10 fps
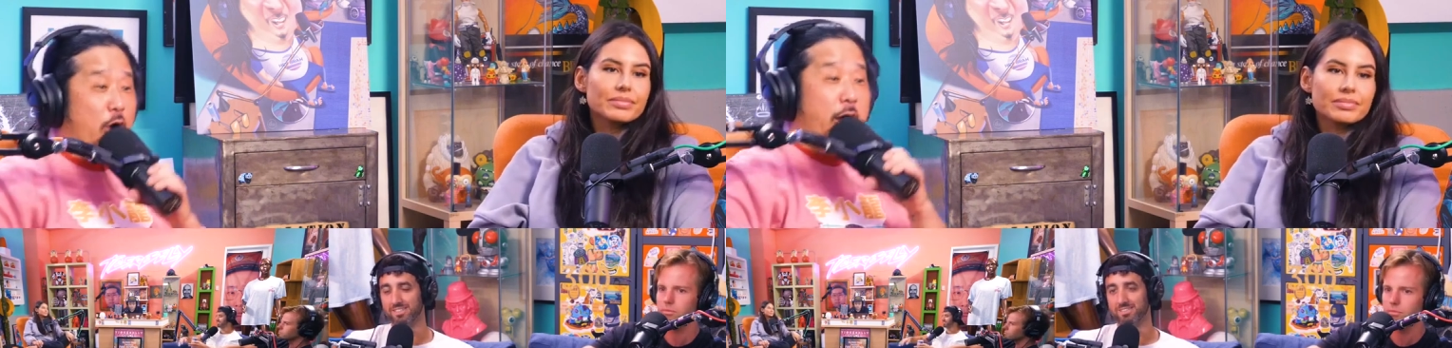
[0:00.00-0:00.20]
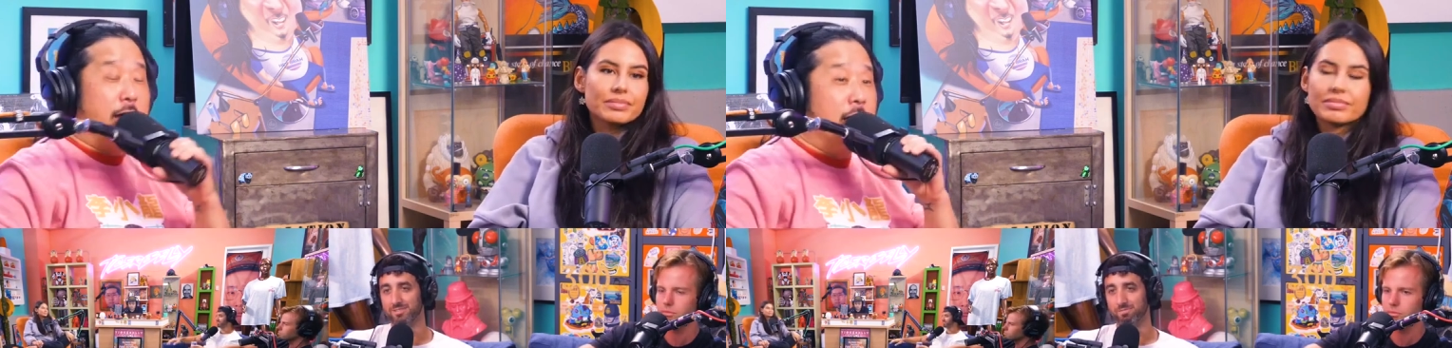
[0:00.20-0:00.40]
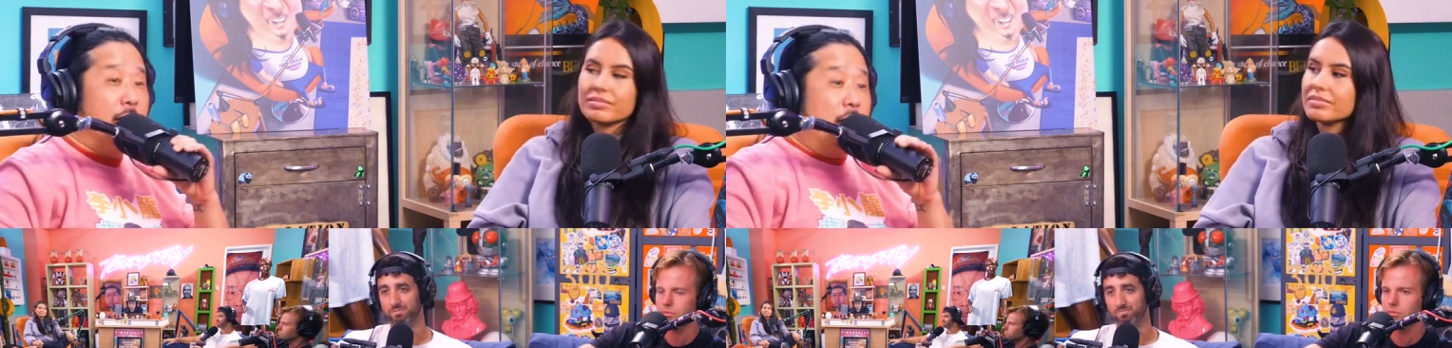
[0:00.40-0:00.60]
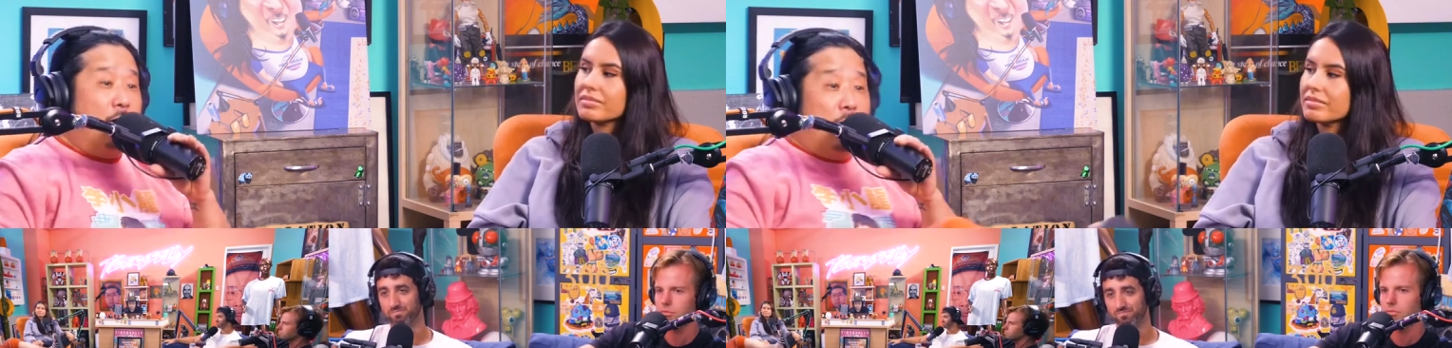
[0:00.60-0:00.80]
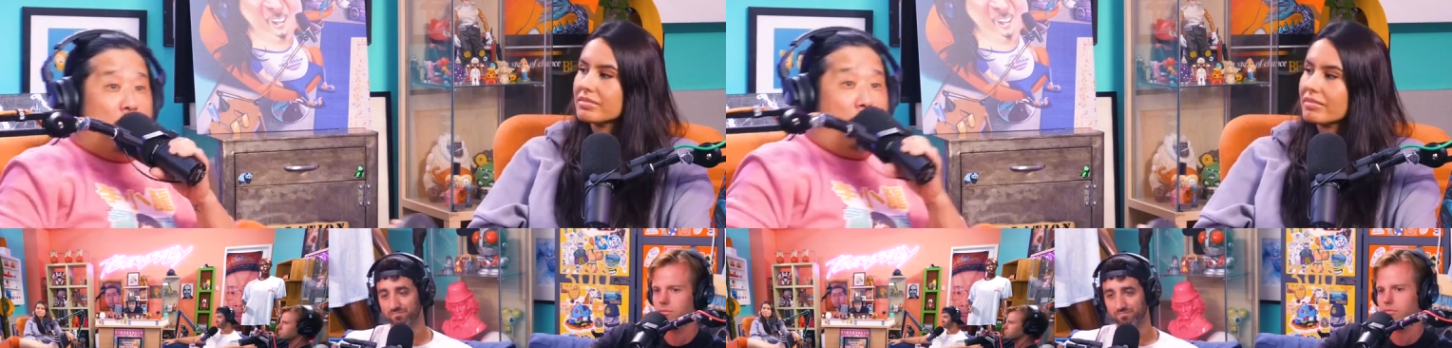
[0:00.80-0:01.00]
Speaker 1: going,
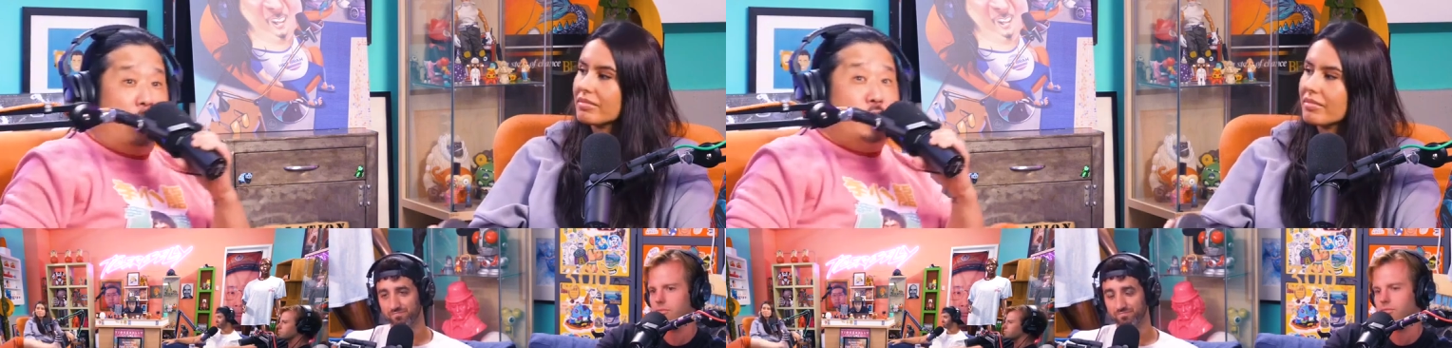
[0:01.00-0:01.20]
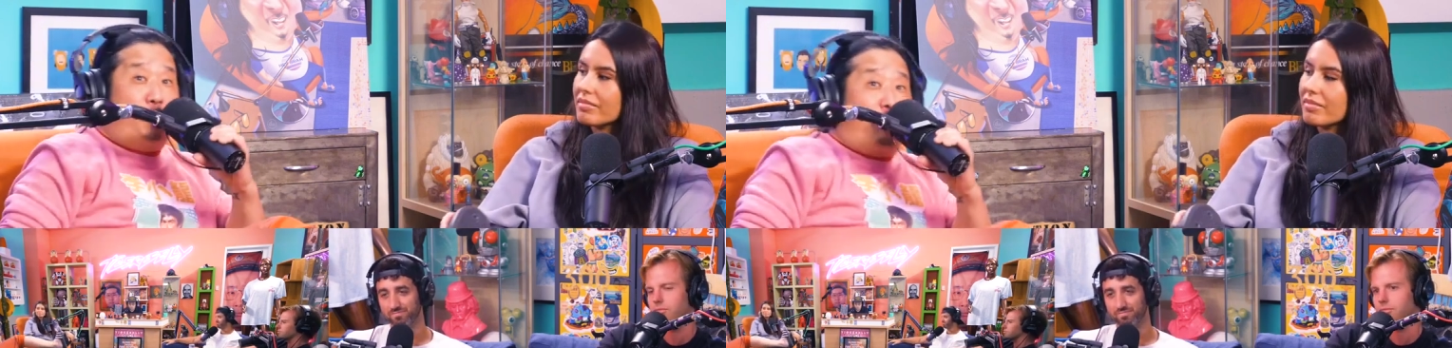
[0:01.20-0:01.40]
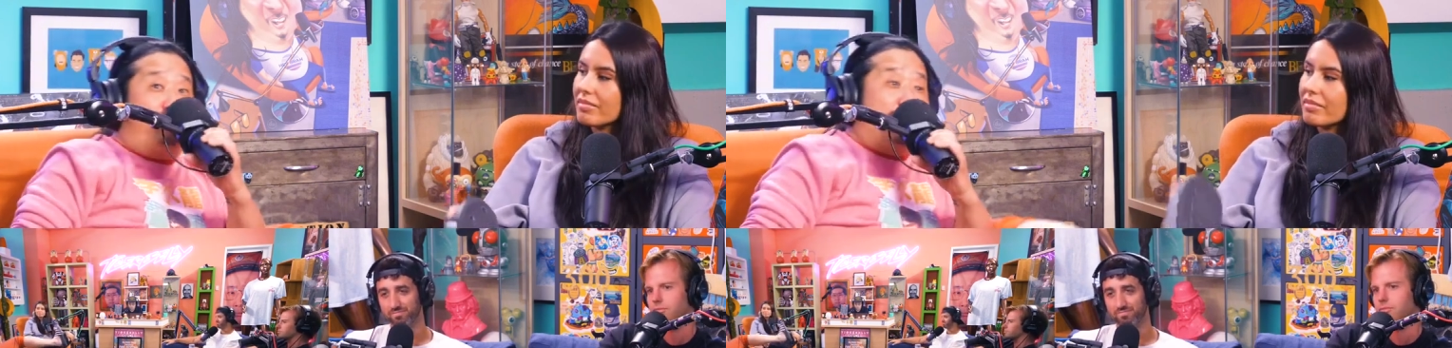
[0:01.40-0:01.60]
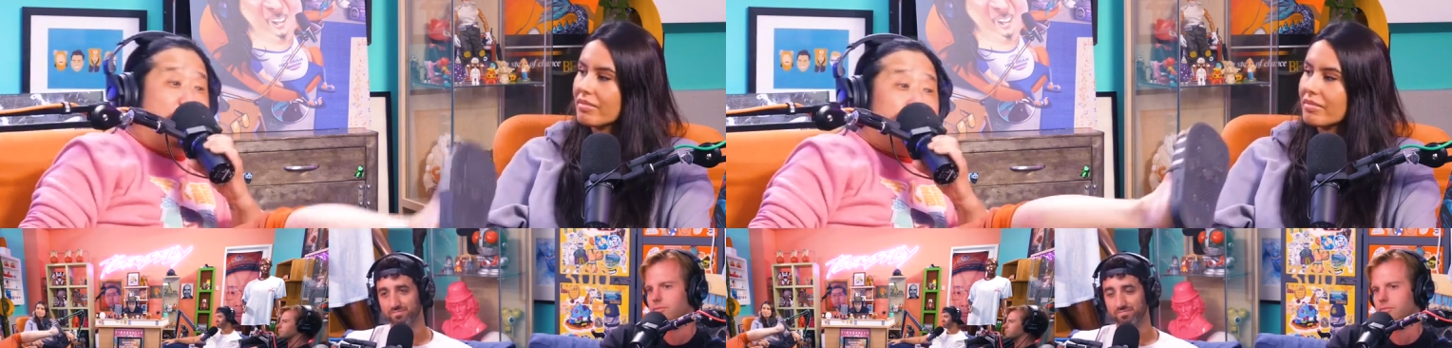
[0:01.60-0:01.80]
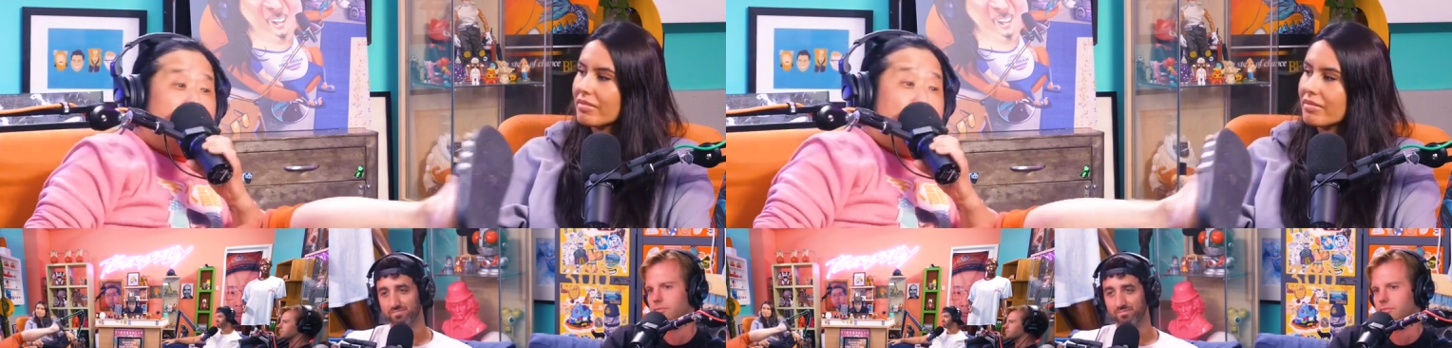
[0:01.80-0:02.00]
are you
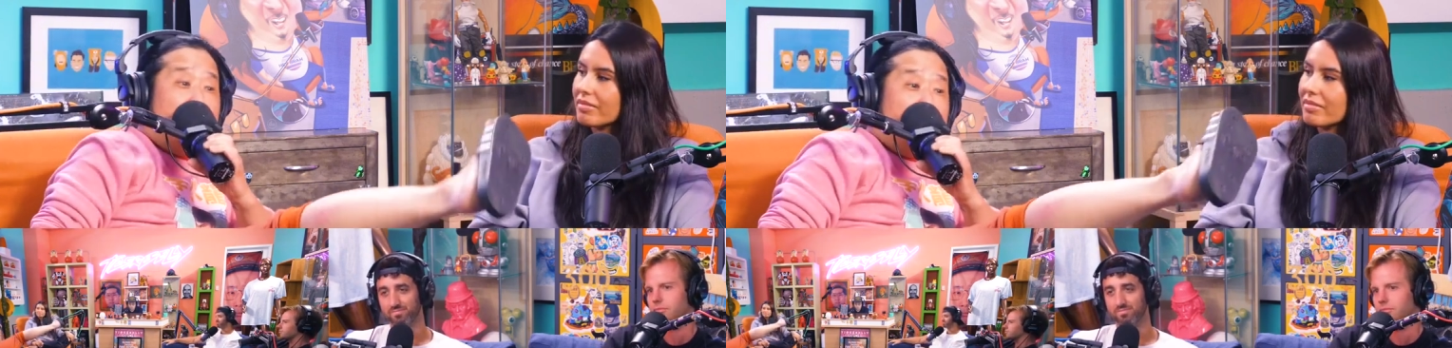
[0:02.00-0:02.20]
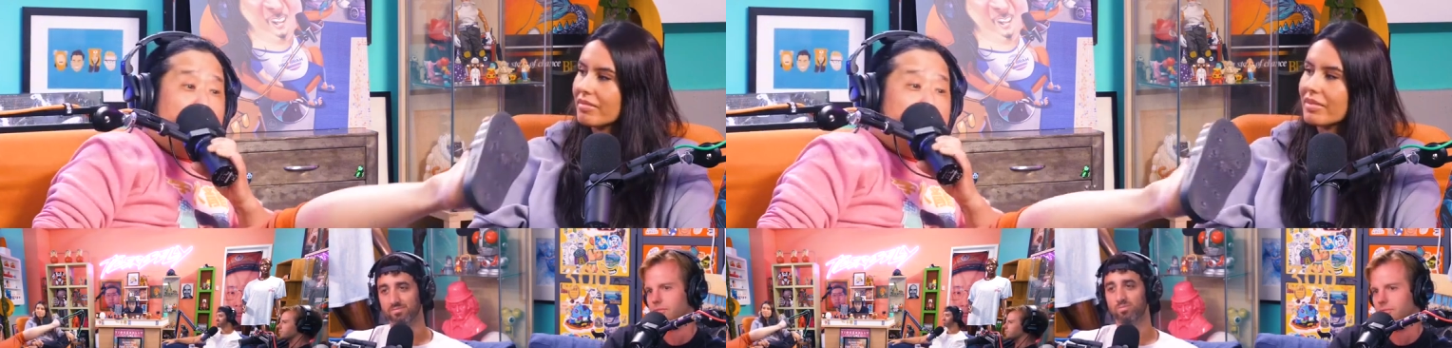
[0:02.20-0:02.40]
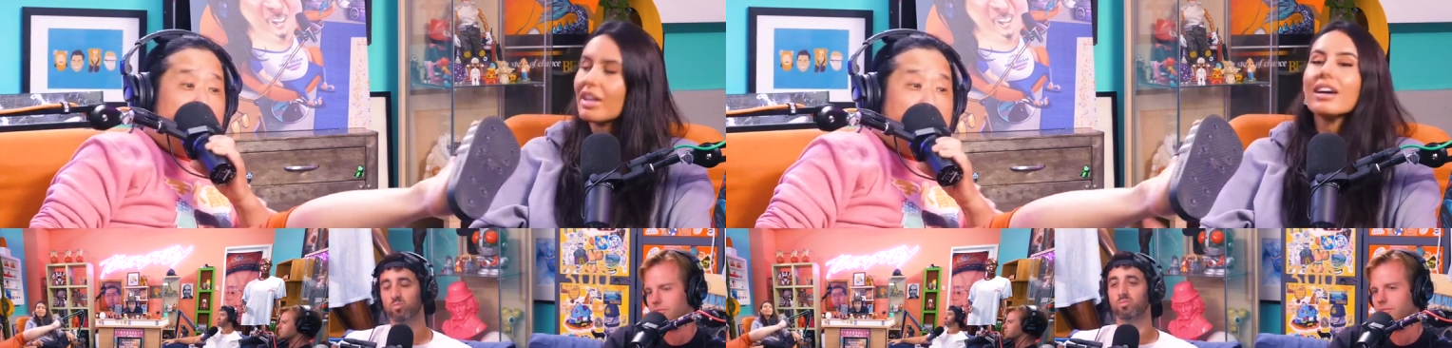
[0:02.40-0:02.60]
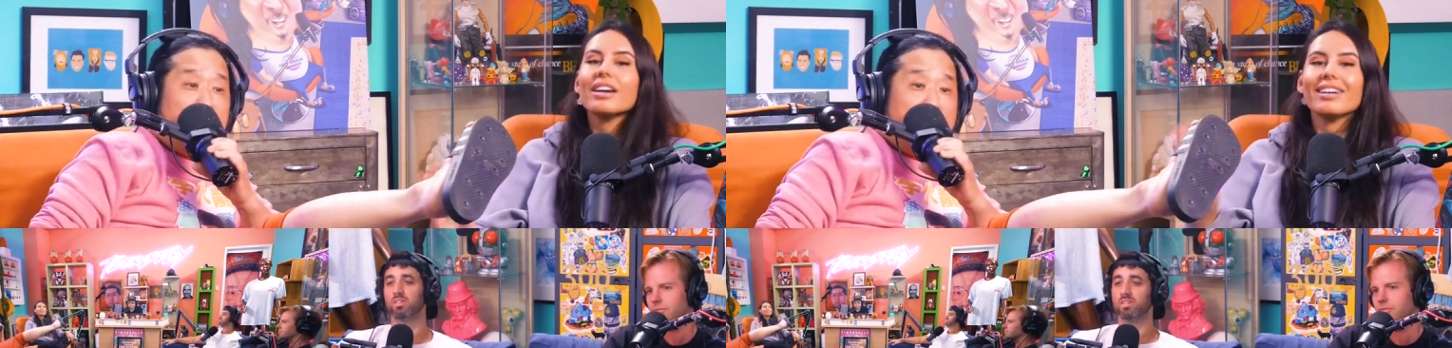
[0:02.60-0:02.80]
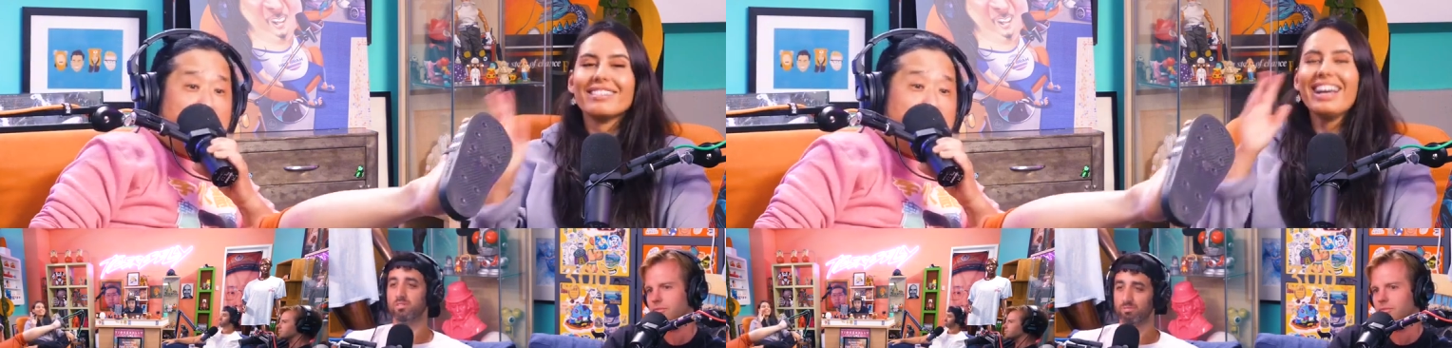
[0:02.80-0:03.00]
professional?
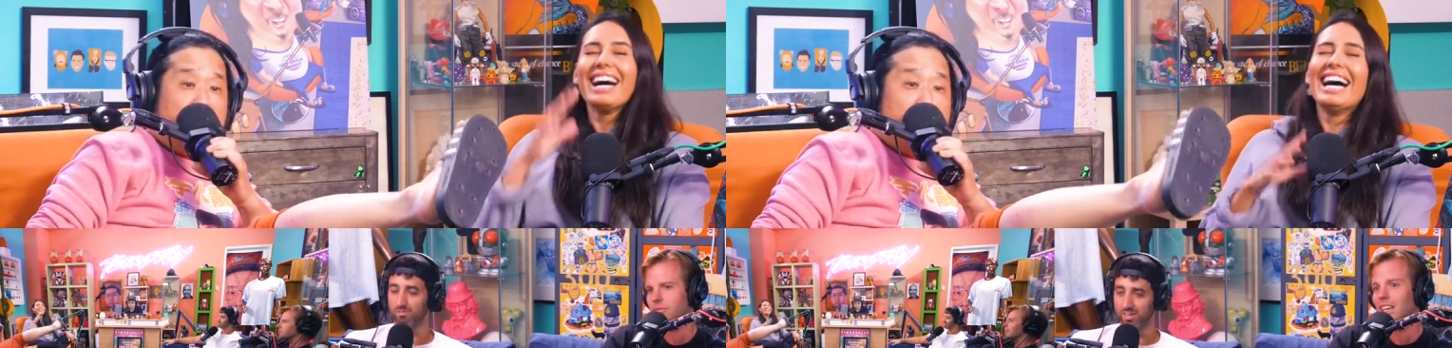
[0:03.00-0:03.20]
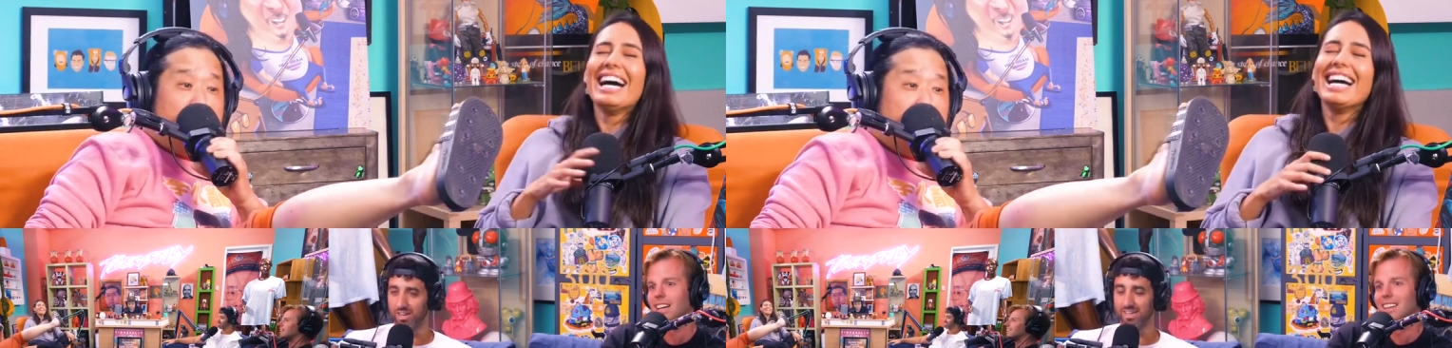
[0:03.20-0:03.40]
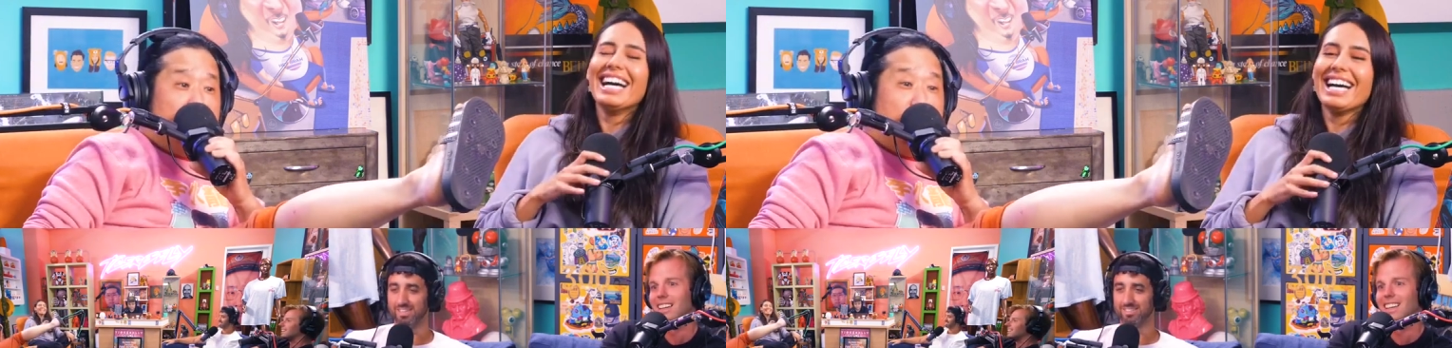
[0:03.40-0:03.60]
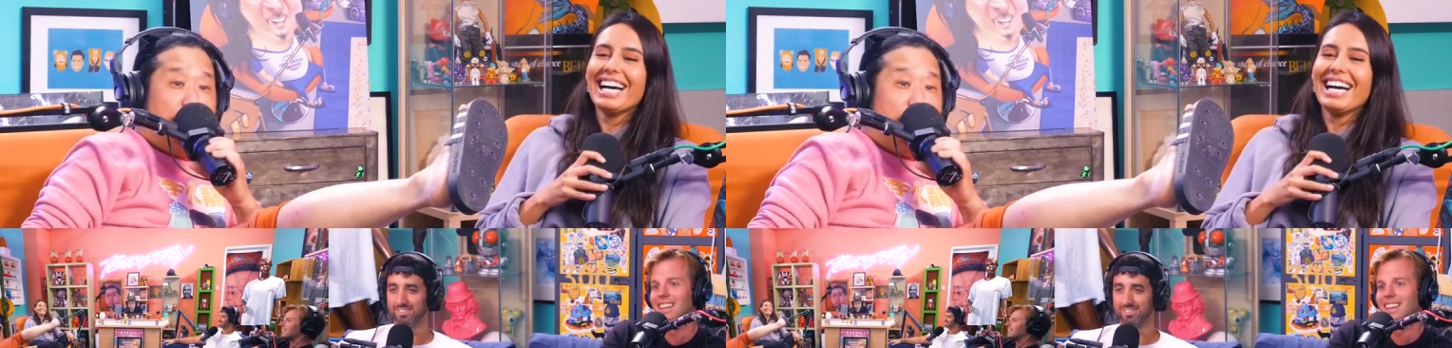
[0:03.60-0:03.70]
Right.